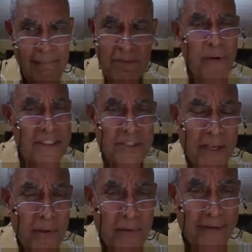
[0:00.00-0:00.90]
there is no
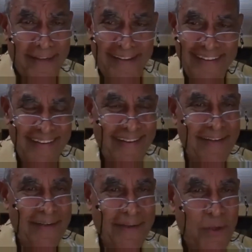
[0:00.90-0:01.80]
insecurity
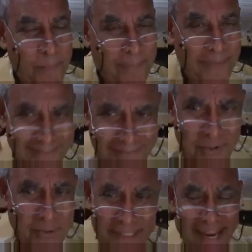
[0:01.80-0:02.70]
you,
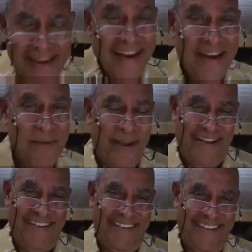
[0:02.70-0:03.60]
you're dead anyway.